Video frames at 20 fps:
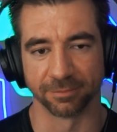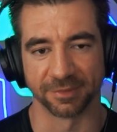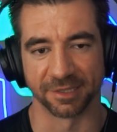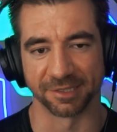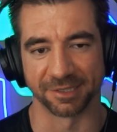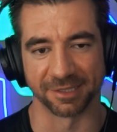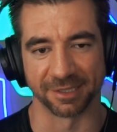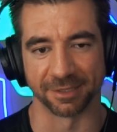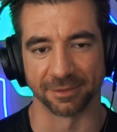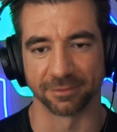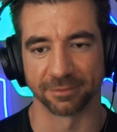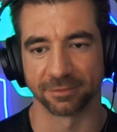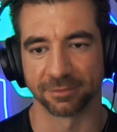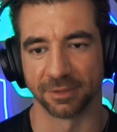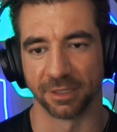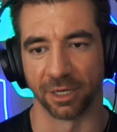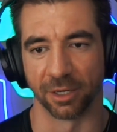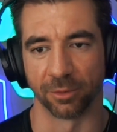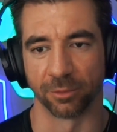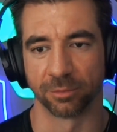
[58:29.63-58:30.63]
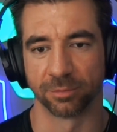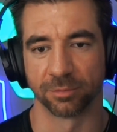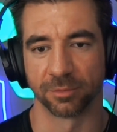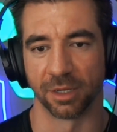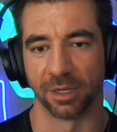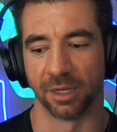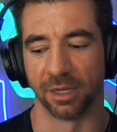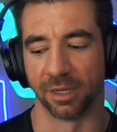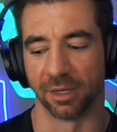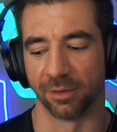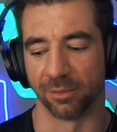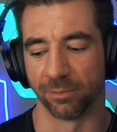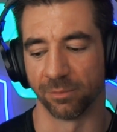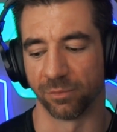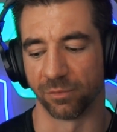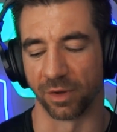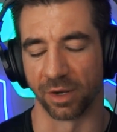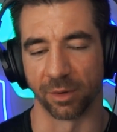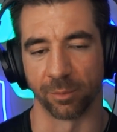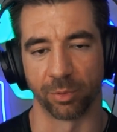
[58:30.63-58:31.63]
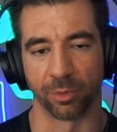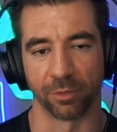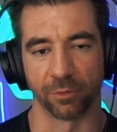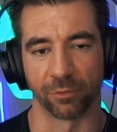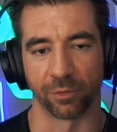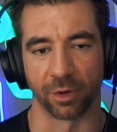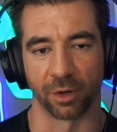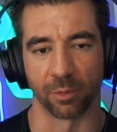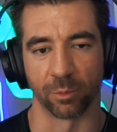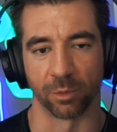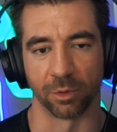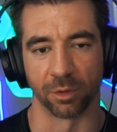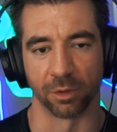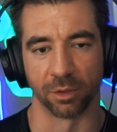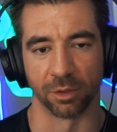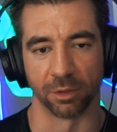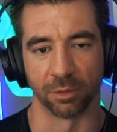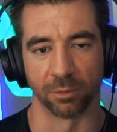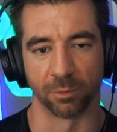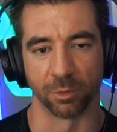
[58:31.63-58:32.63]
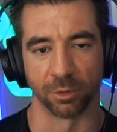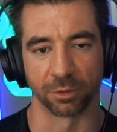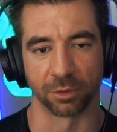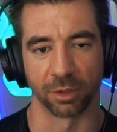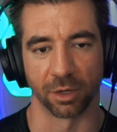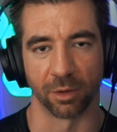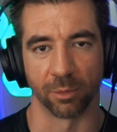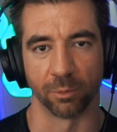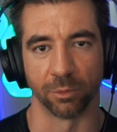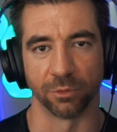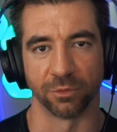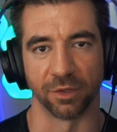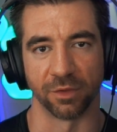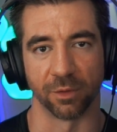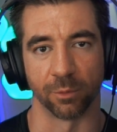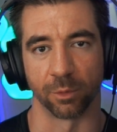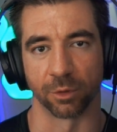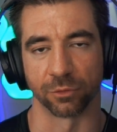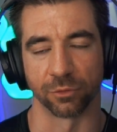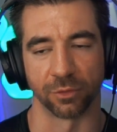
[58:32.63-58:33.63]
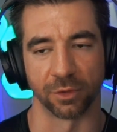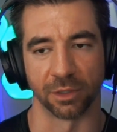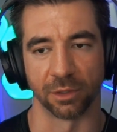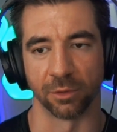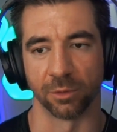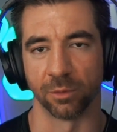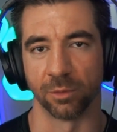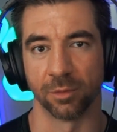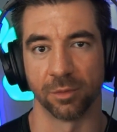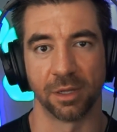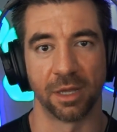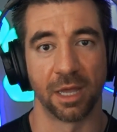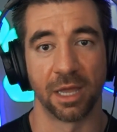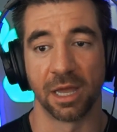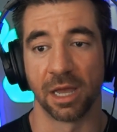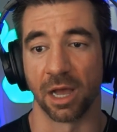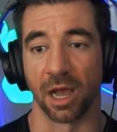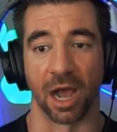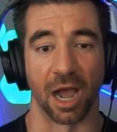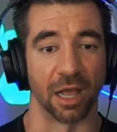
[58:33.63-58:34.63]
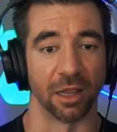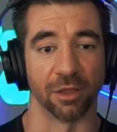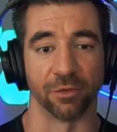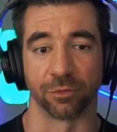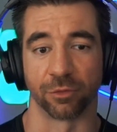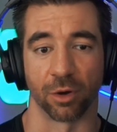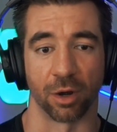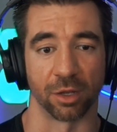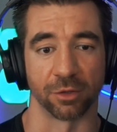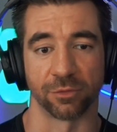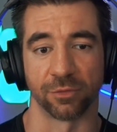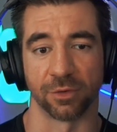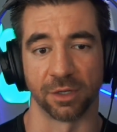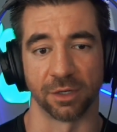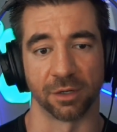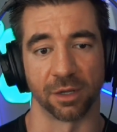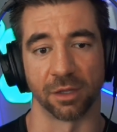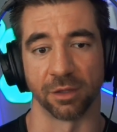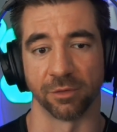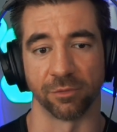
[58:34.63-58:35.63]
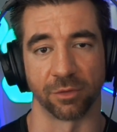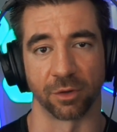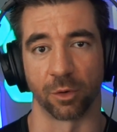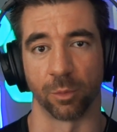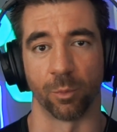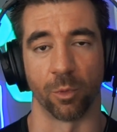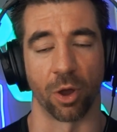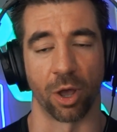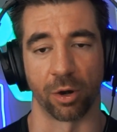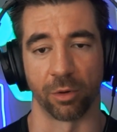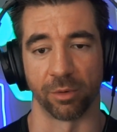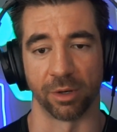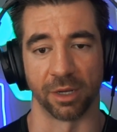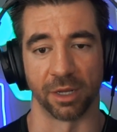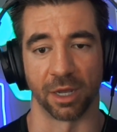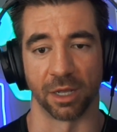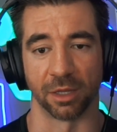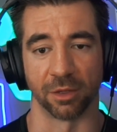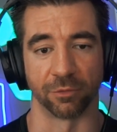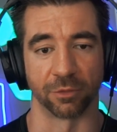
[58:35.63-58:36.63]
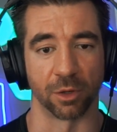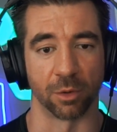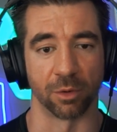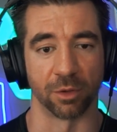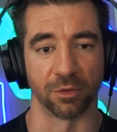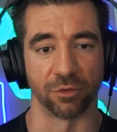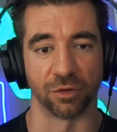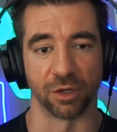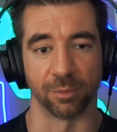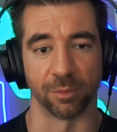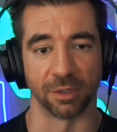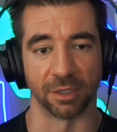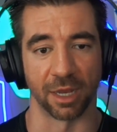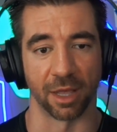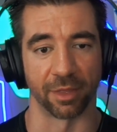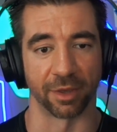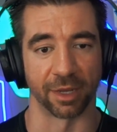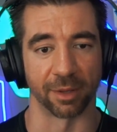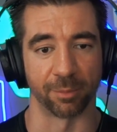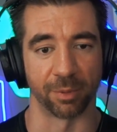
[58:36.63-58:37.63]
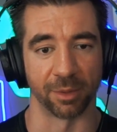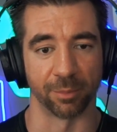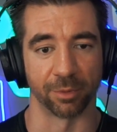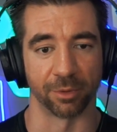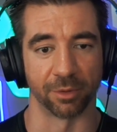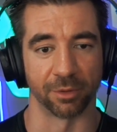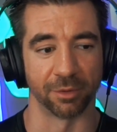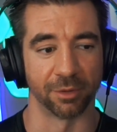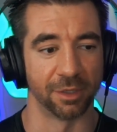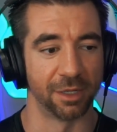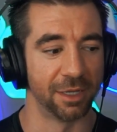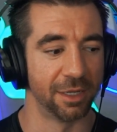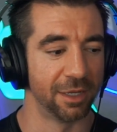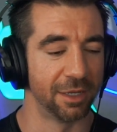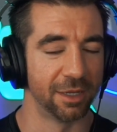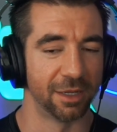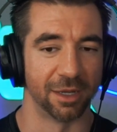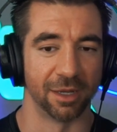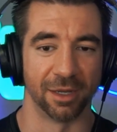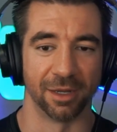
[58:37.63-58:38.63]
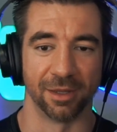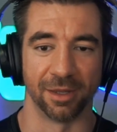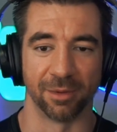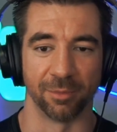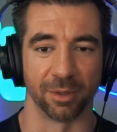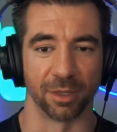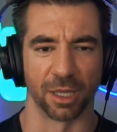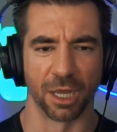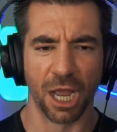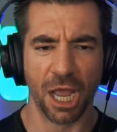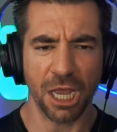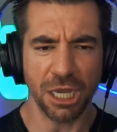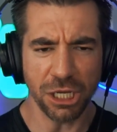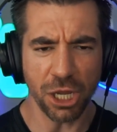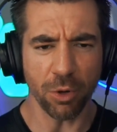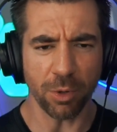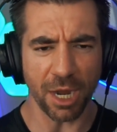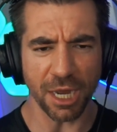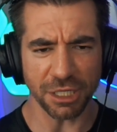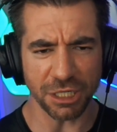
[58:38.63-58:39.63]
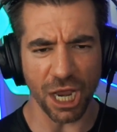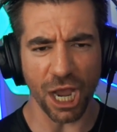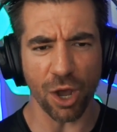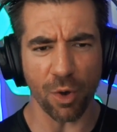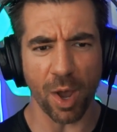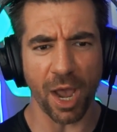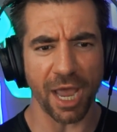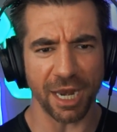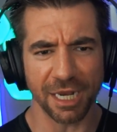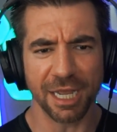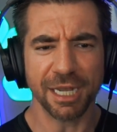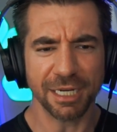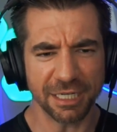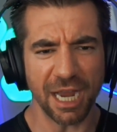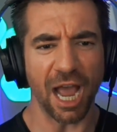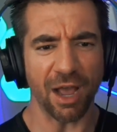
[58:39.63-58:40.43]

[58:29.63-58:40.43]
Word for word: That's it. You know, uh, find a find a uh, workout routine that works for you. I love CrossFit. I love the camaraderie. I love going to the gym and yelling at people and be like, "You can do it!